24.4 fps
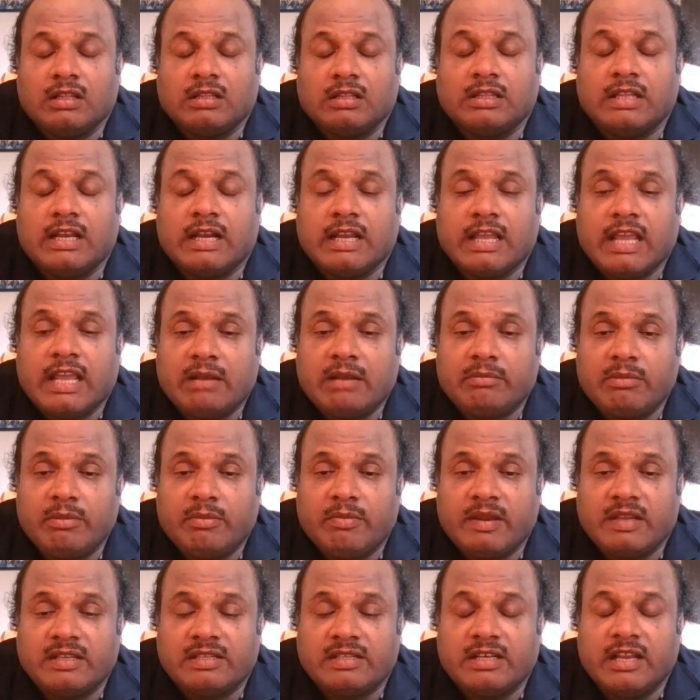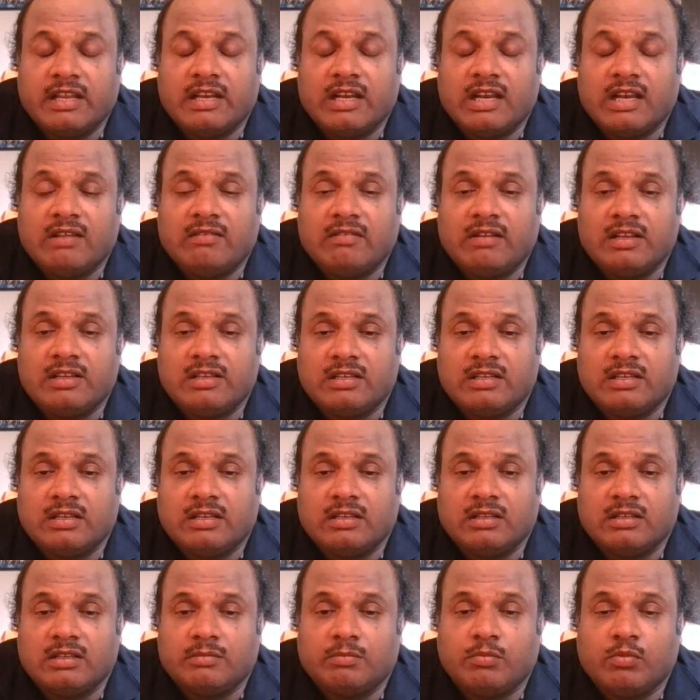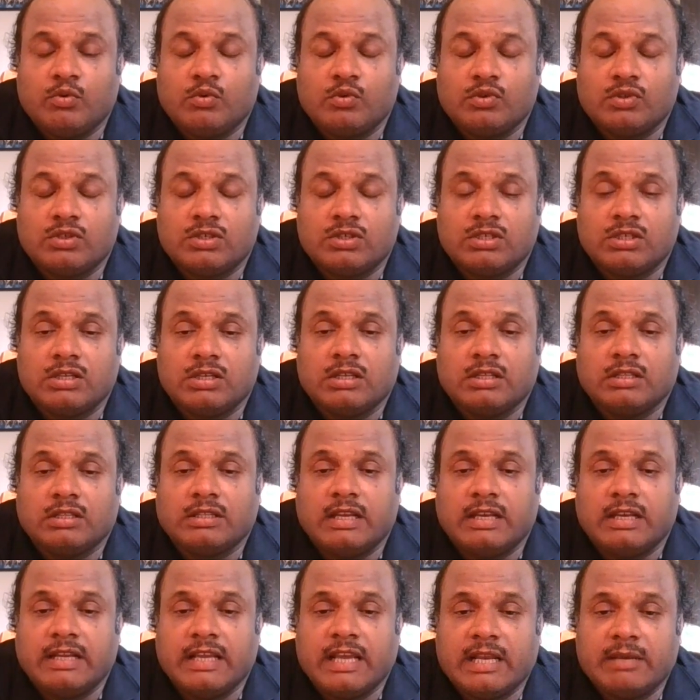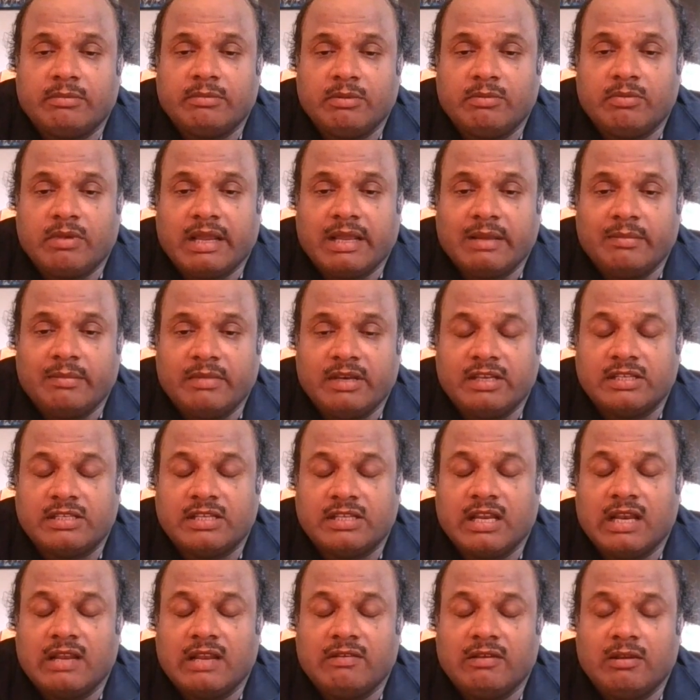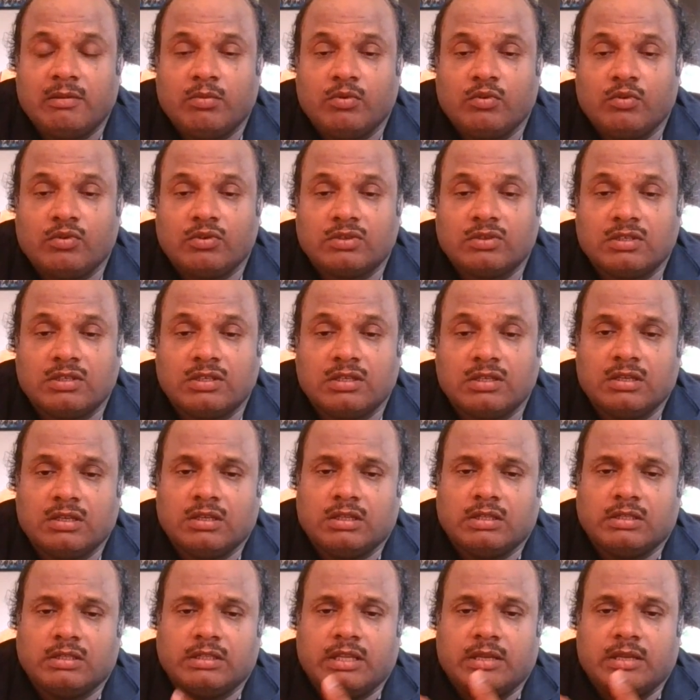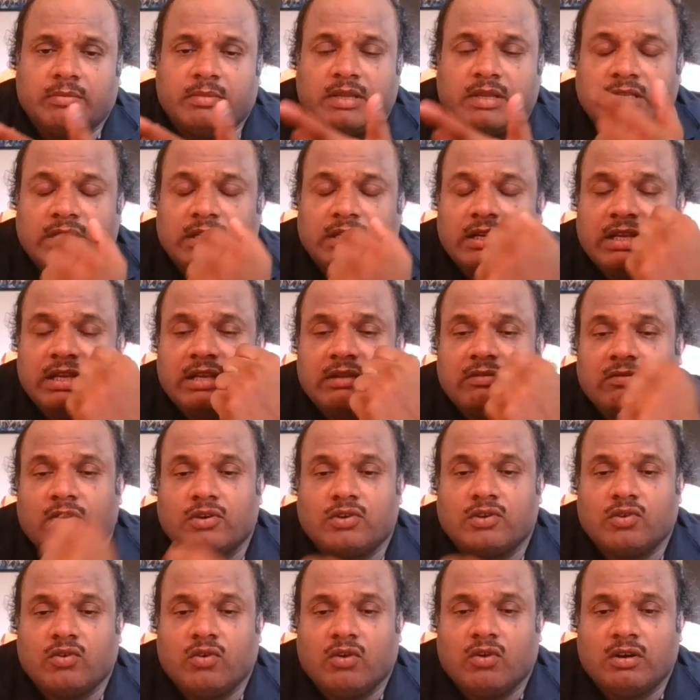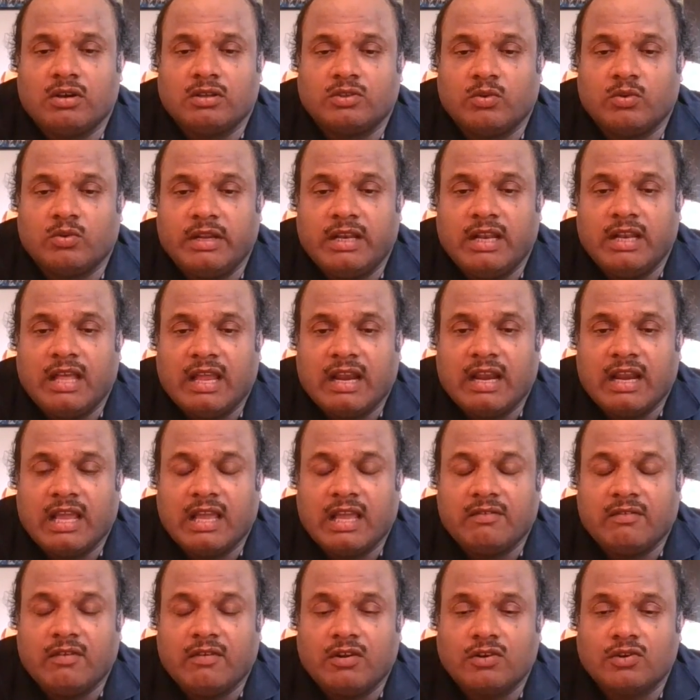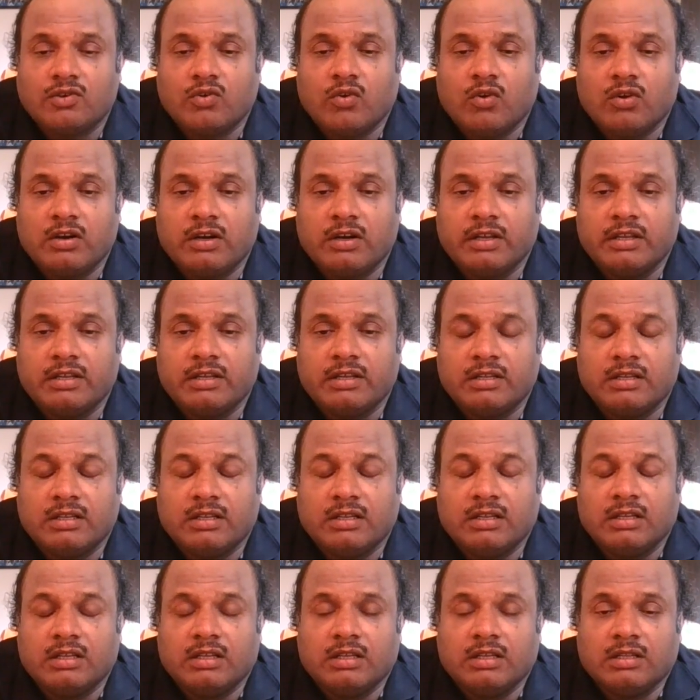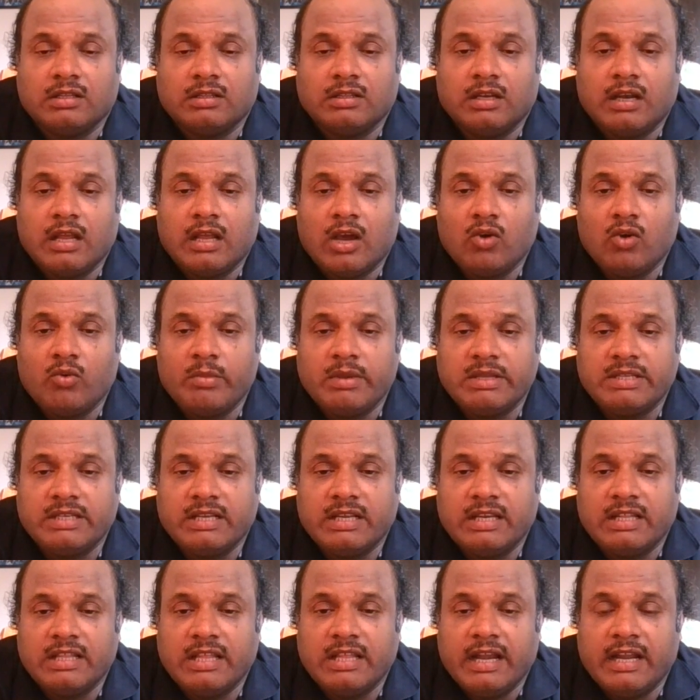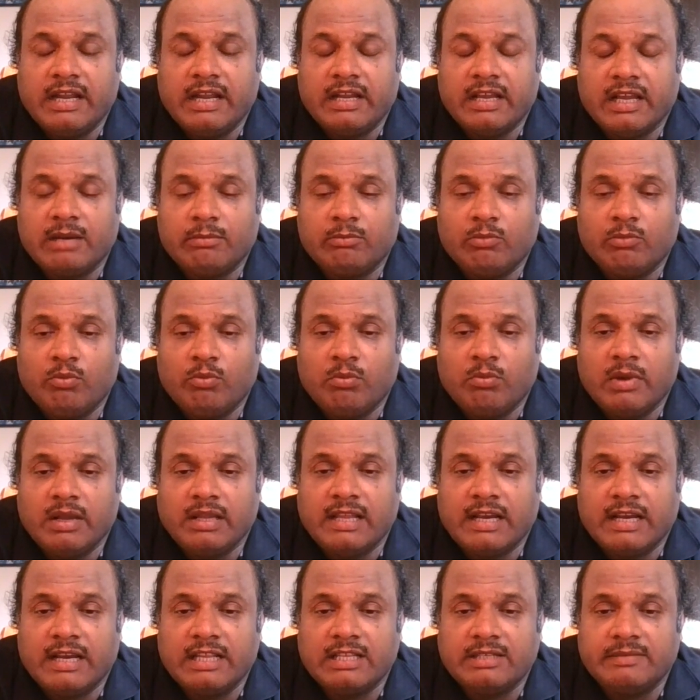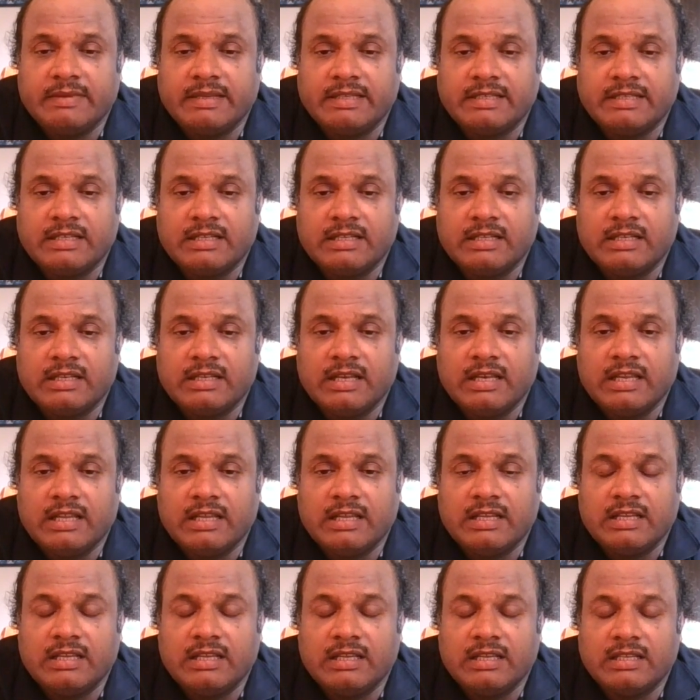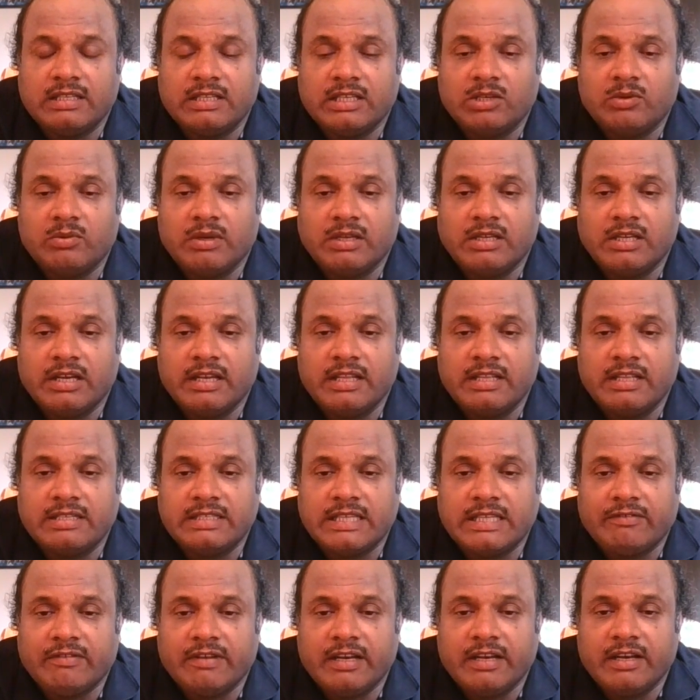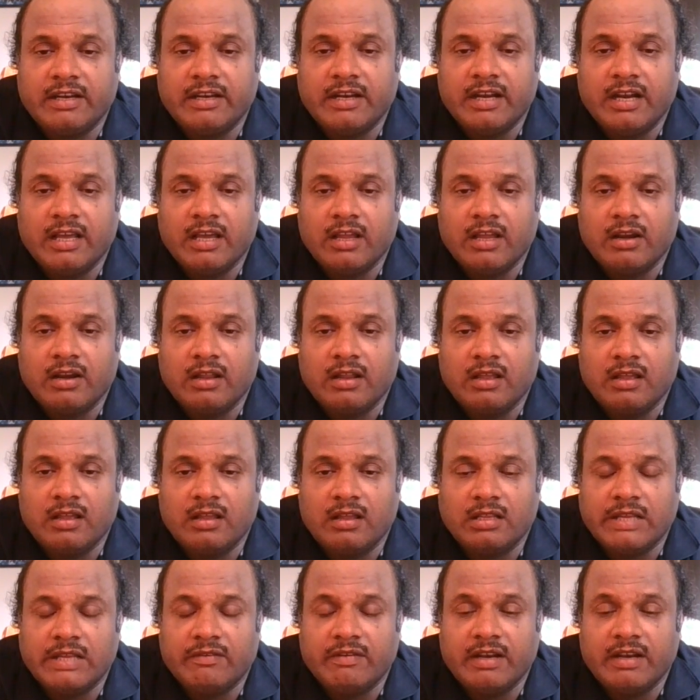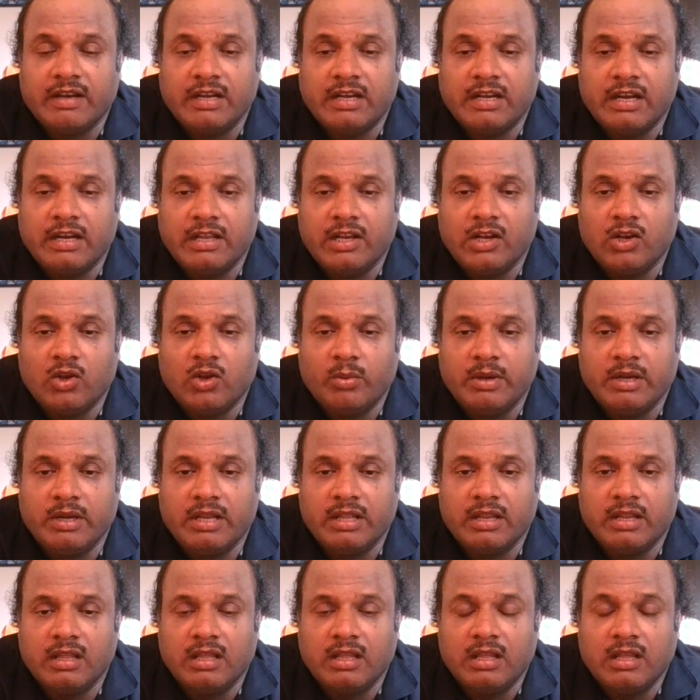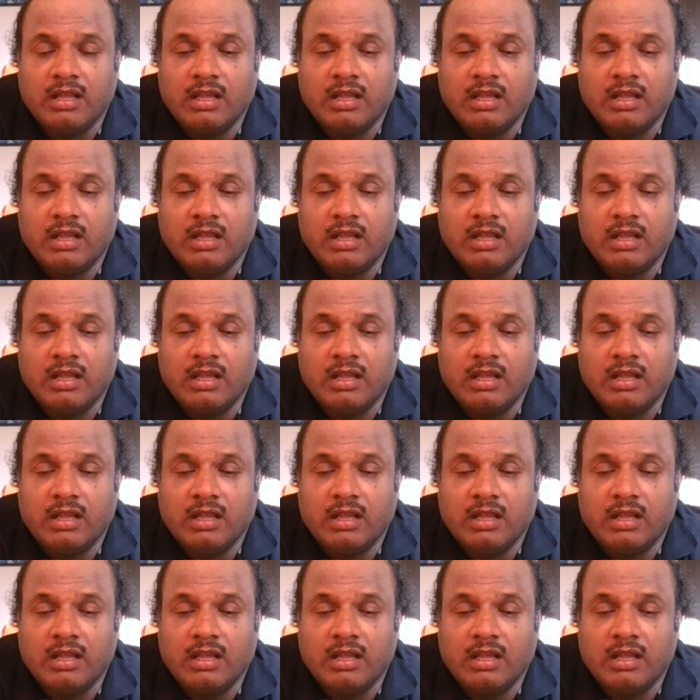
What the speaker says: That can be president level post, that can be prime minister level post. Then basically he was shocked. Sunil R. Nair was shocked that how basically the entire Mumbai, that is basically situated in 700 kilometer,